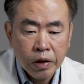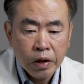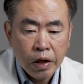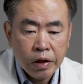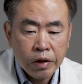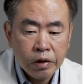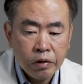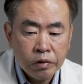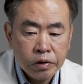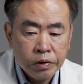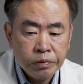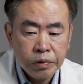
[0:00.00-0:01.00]
and it
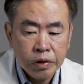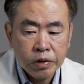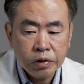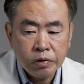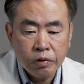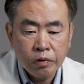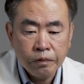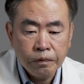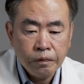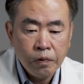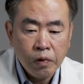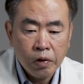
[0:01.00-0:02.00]
goes up to a score of
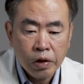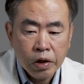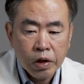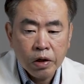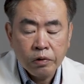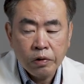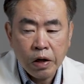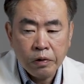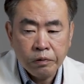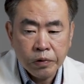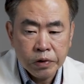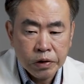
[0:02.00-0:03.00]
4
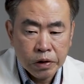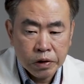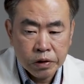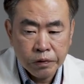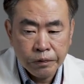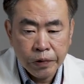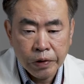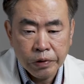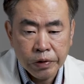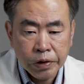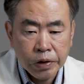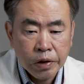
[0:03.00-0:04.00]
with the
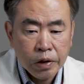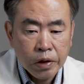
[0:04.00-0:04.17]
severity.